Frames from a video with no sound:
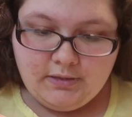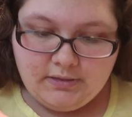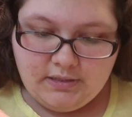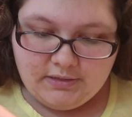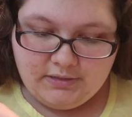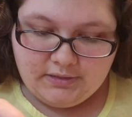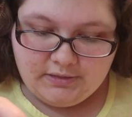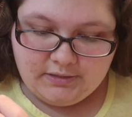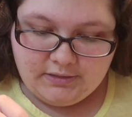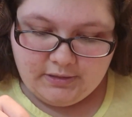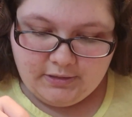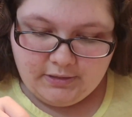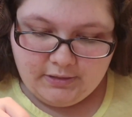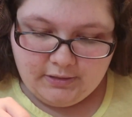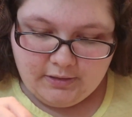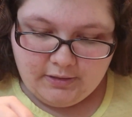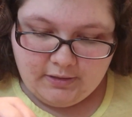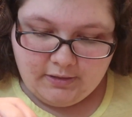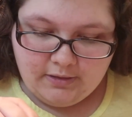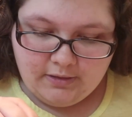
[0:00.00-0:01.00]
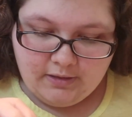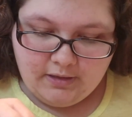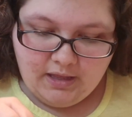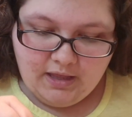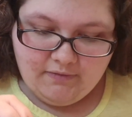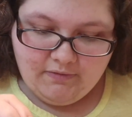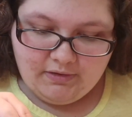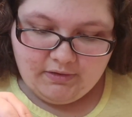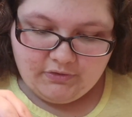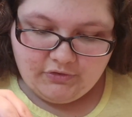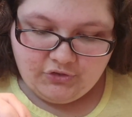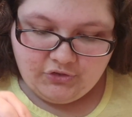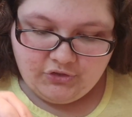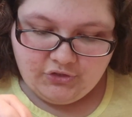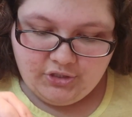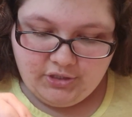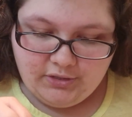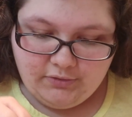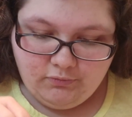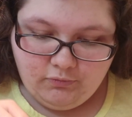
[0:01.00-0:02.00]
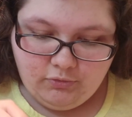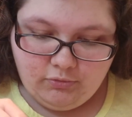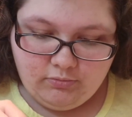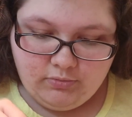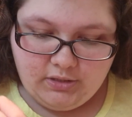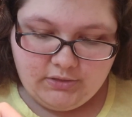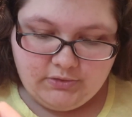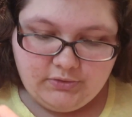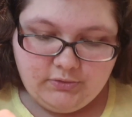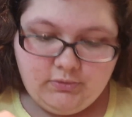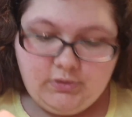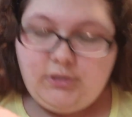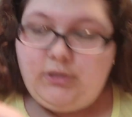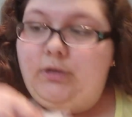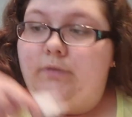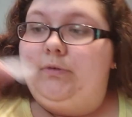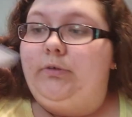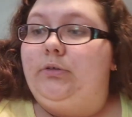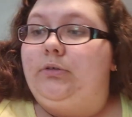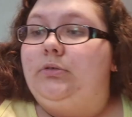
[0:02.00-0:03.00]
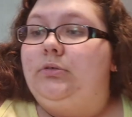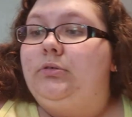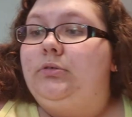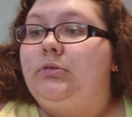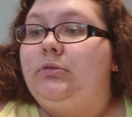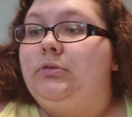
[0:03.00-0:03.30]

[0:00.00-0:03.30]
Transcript: So just having shitty roommates or whatever.